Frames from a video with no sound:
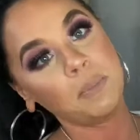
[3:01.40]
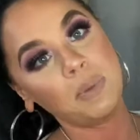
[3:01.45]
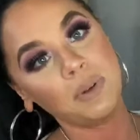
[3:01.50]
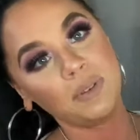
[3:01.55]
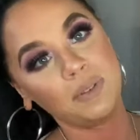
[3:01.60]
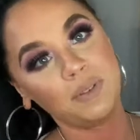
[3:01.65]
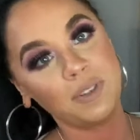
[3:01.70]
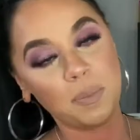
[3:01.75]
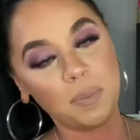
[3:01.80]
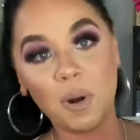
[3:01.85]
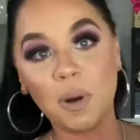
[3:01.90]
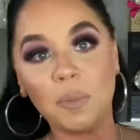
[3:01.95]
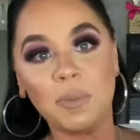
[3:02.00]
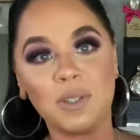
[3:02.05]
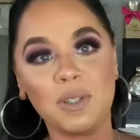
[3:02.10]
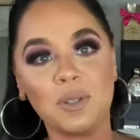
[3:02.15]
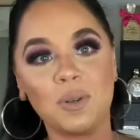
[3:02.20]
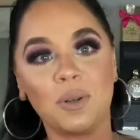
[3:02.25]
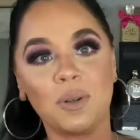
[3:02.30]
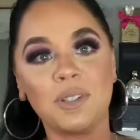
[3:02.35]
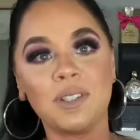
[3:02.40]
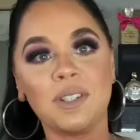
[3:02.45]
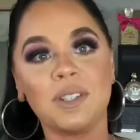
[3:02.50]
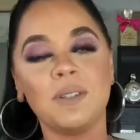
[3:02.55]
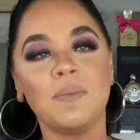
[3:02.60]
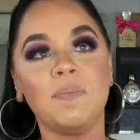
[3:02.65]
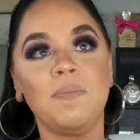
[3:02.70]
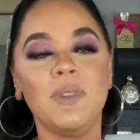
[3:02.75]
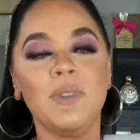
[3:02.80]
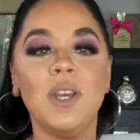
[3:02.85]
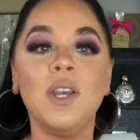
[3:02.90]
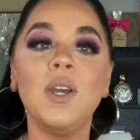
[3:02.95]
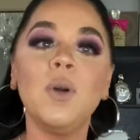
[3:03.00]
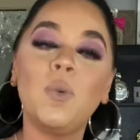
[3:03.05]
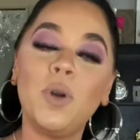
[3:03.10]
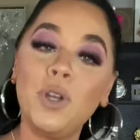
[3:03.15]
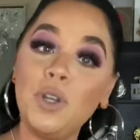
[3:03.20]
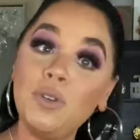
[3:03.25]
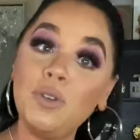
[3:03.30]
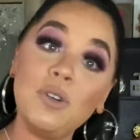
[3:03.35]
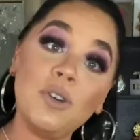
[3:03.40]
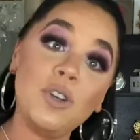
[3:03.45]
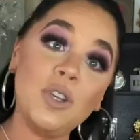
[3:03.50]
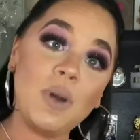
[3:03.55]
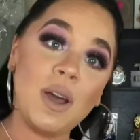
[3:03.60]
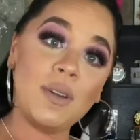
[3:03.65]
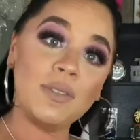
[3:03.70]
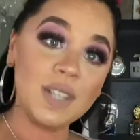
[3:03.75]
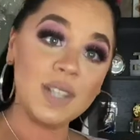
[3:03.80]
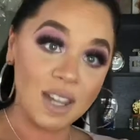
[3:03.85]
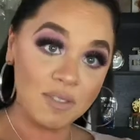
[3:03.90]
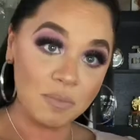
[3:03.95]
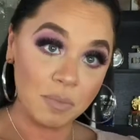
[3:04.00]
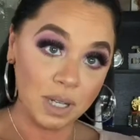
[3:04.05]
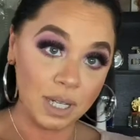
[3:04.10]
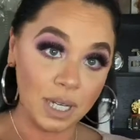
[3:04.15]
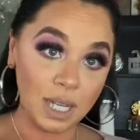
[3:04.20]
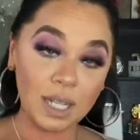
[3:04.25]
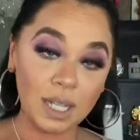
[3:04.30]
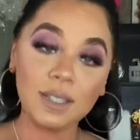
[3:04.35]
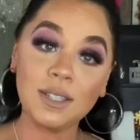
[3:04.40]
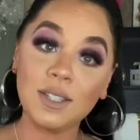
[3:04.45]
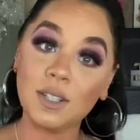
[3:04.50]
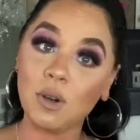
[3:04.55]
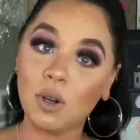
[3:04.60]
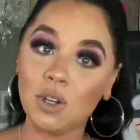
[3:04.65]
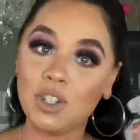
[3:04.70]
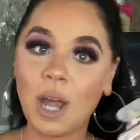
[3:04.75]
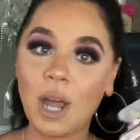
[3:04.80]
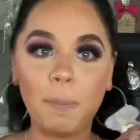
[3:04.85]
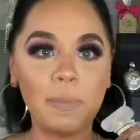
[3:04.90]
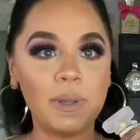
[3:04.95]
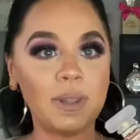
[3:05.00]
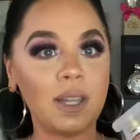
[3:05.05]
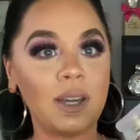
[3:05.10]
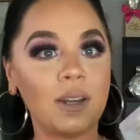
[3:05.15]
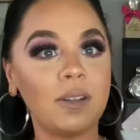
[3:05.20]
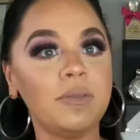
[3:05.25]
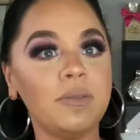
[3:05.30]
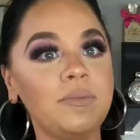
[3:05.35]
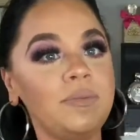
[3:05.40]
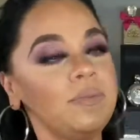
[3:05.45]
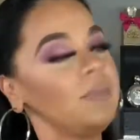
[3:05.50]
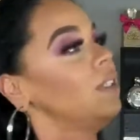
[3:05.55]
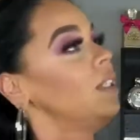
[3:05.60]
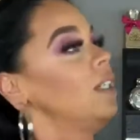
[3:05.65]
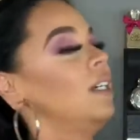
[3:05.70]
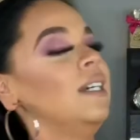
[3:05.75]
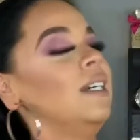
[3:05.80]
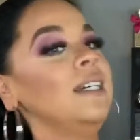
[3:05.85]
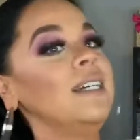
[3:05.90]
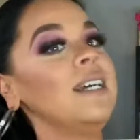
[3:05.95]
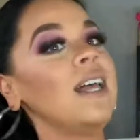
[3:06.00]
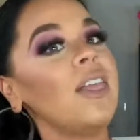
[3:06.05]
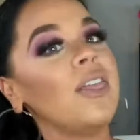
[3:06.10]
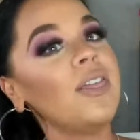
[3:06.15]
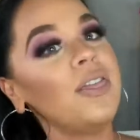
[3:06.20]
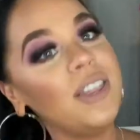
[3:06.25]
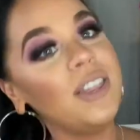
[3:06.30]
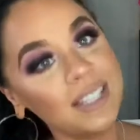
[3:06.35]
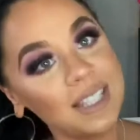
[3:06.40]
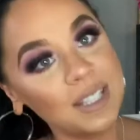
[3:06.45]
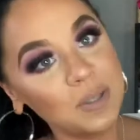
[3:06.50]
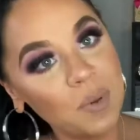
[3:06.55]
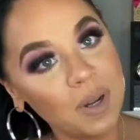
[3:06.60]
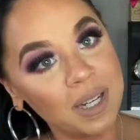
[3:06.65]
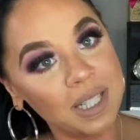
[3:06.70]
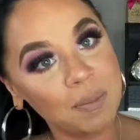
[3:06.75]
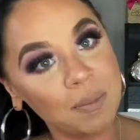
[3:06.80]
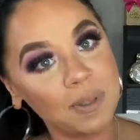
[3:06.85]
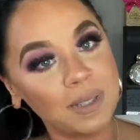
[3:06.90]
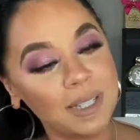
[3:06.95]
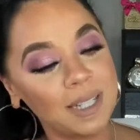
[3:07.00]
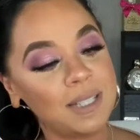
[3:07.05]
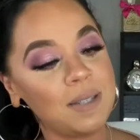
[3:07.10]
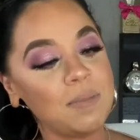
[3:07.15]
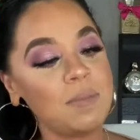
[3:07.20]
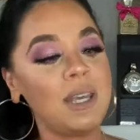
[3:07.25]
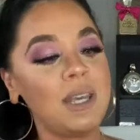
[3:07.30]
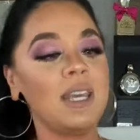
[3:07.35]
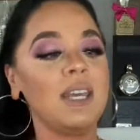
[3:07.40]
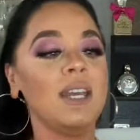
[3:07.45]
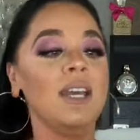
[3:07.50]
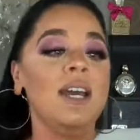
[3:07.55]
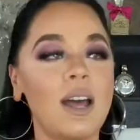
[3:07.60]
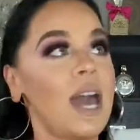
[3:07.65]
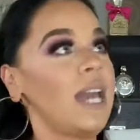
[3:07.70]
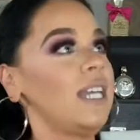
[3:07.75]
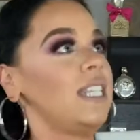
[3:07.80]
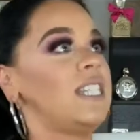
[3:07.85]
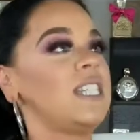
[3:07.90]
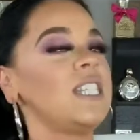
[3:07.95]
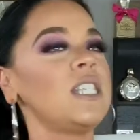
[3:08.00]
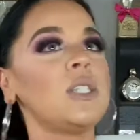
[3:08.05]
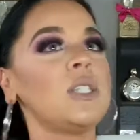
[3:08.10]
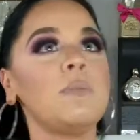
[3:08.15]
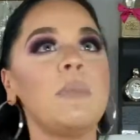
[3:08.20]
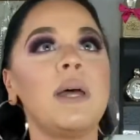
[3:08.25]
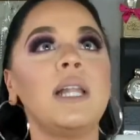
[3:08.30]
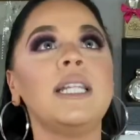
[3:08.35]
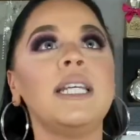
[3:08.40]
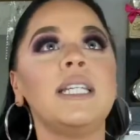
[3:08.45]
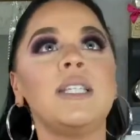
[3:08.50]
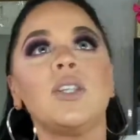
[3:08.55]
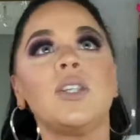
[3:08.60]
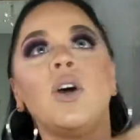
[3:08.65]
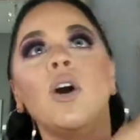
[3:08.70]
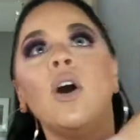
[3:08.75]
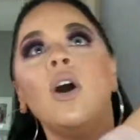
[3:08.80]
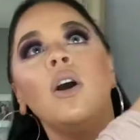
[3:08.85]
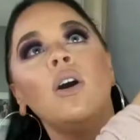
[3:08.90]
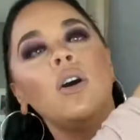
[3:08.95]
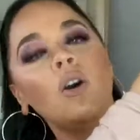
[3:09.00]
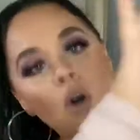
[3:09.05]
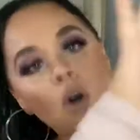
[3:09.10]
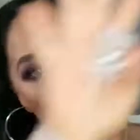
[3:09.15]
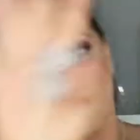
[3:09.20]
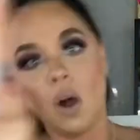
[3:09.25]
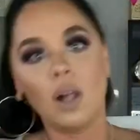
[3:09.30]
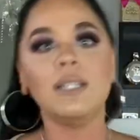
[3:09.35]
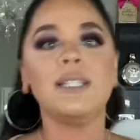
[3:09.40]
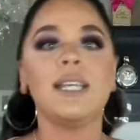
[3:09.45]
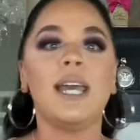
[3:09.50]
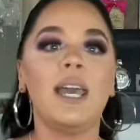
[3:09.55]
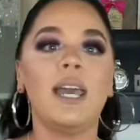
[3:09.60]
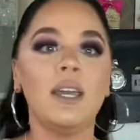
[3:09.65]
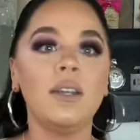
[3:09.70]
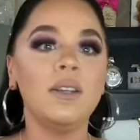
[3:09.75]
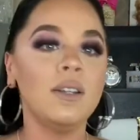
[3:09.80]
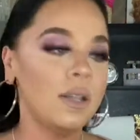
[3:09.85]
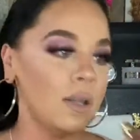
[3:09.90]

of department stores where you know you have to have money to go shopping there. This is what it smells like to me. I smell it all day.